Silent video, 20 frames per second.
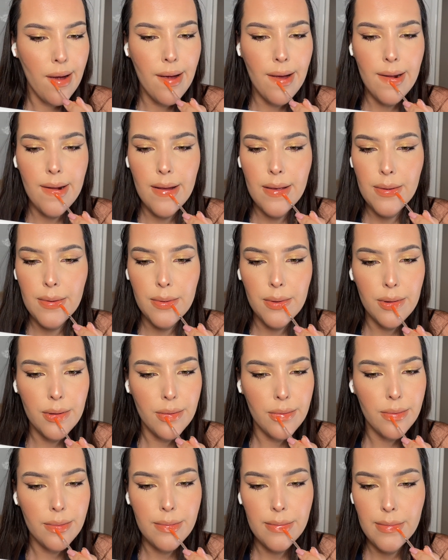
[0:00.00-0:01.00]
this will
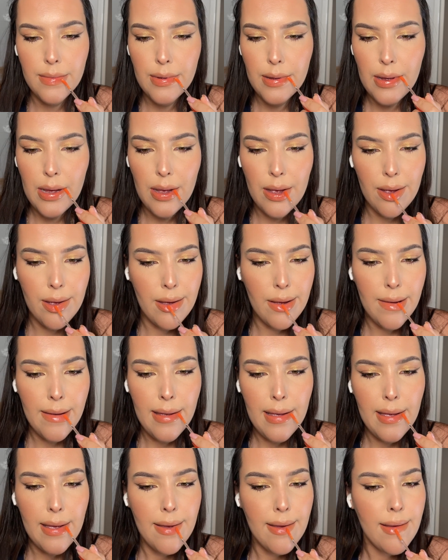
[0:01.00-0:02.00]
do.
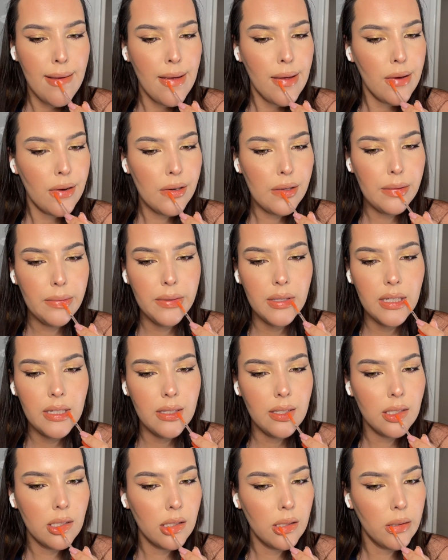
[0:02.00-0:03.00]
Usually with
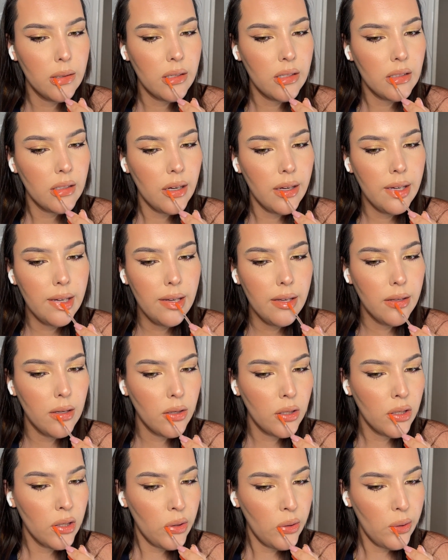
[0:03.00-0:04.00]
these looks, I
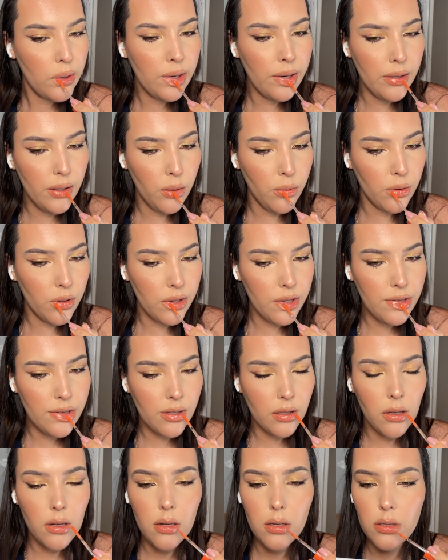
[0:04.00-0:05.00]
either do an orange
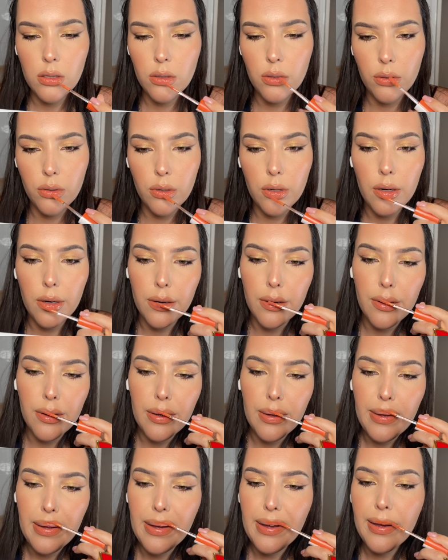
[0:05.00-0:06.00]
gloss or
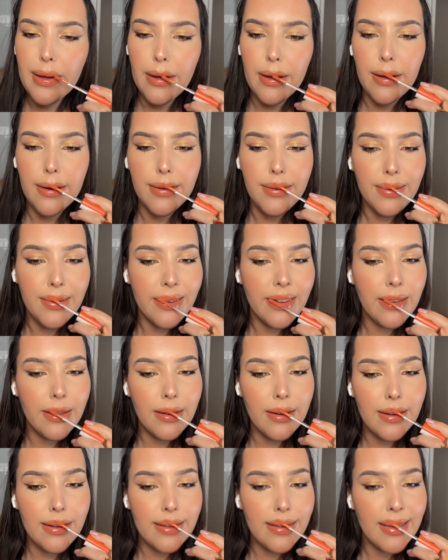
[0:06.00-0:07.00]
a nude
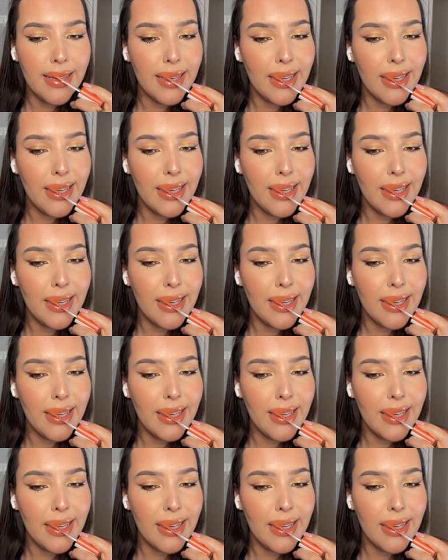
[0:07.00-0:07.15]
gloss.